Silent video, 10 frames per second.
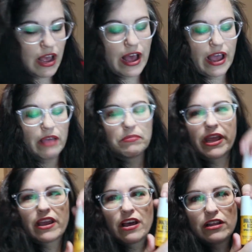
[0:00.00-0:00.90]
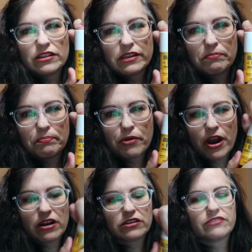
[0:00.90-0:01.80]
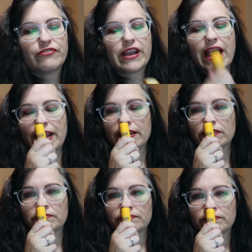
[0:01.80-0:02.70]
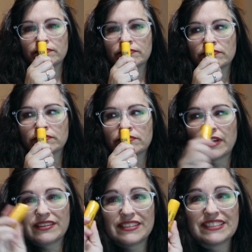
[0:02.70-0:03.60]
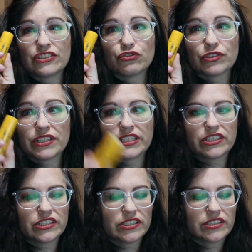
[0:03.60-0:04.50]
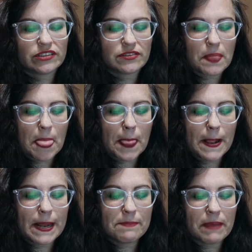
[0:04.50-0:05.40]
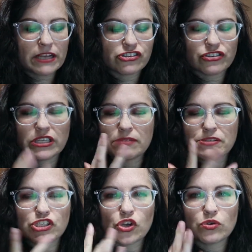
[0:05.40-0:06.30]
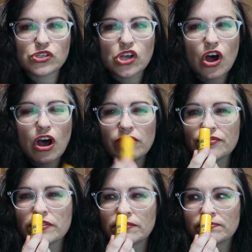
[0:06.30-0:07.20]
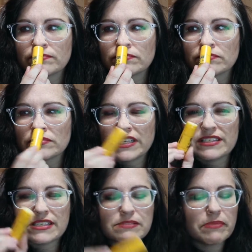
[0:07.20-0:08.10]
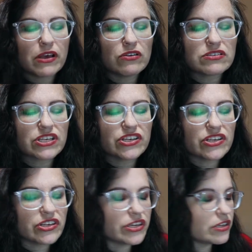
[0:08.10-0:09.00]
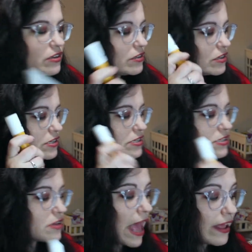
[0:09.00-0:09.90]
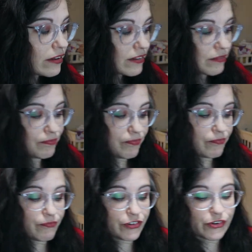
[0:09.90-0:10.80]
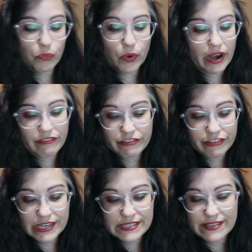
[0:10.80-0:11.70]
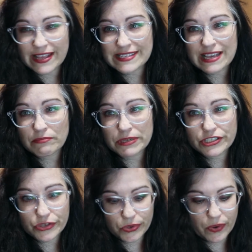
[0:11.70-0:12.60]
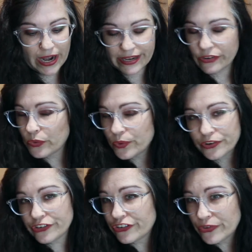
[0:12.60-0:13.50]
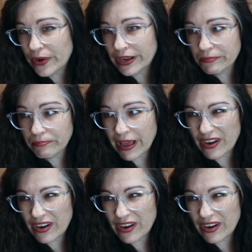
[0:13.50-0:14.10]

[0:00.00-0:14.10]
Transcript: I am like a lip product fanatic, and this is really good. It makes your lips so soft it smells good. Oh, is, and for whatever reason, they sent me two. I didn't order two. I didn't.